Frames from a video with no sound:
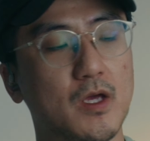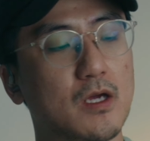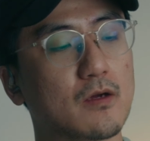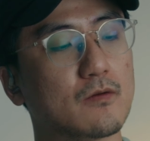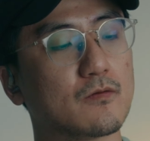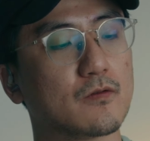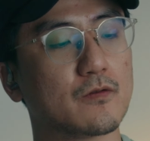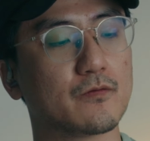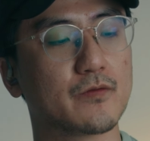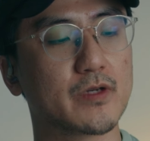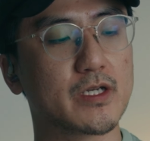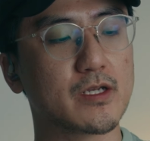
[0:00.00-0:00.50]

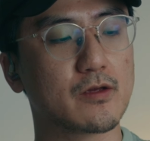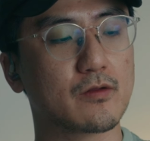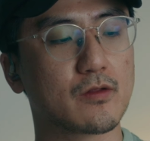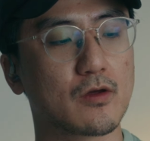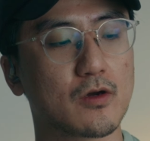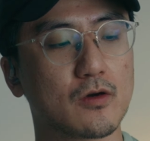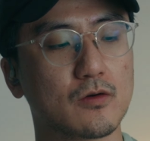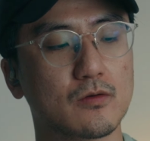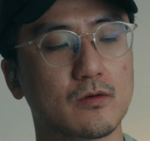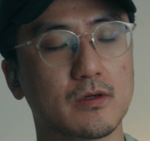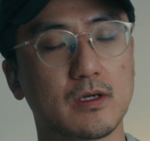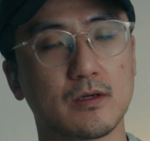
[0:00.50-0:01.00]
For video
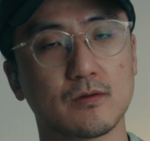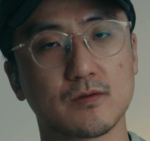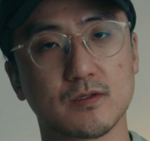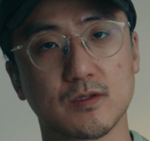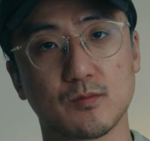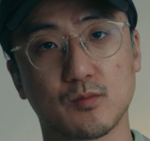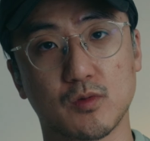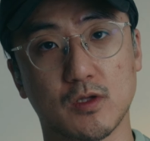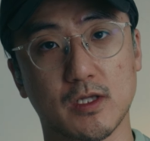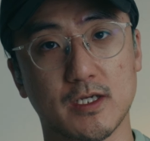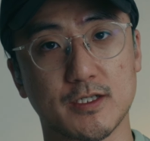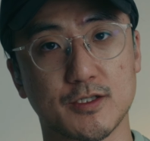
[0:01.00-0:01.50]
though, it was a
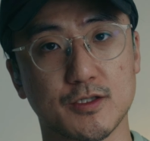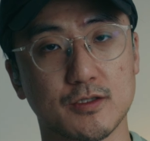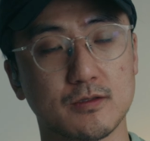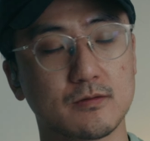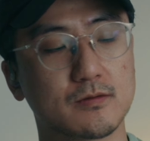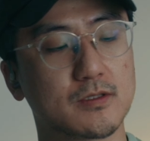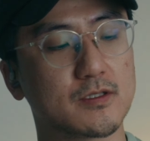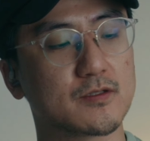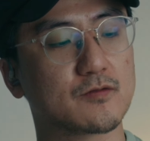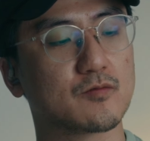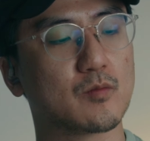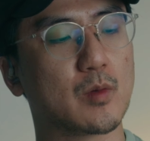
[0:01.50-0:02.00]
pleasure.
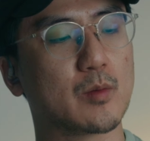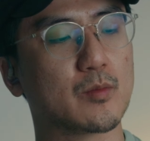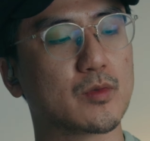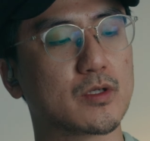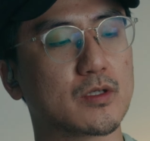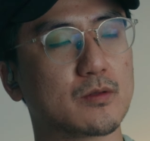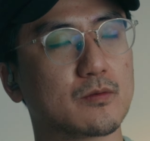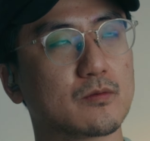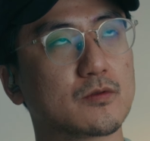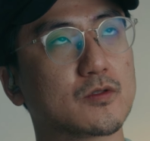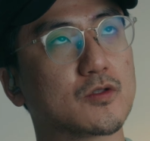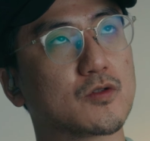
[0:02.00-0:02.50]
Just remember
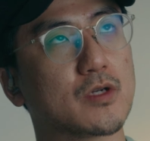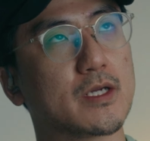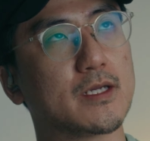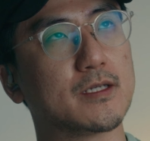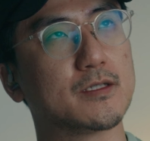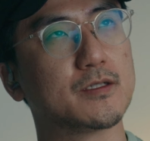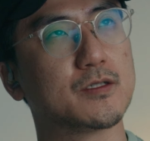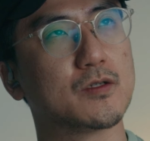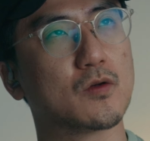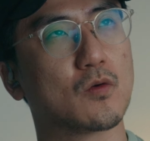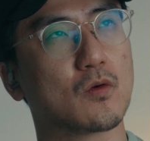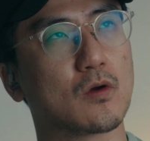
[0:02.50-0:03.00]
to
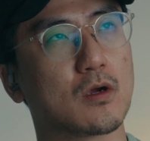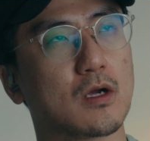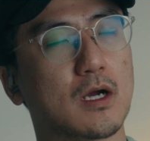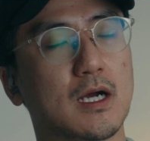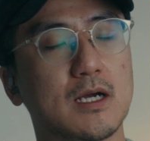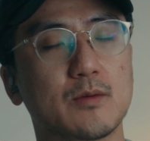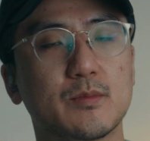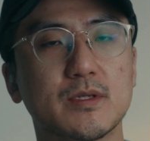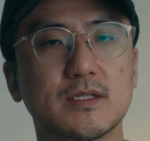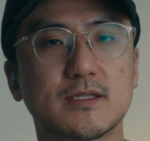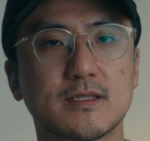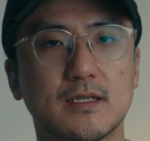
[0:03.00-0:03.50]
change your
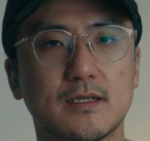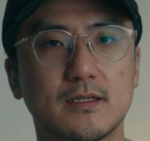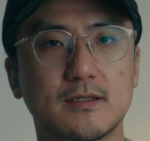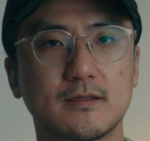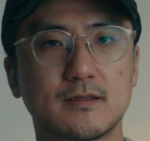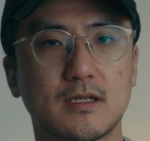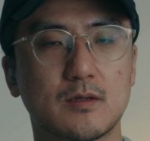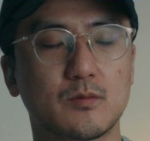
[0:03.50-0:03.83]
IBIS settings,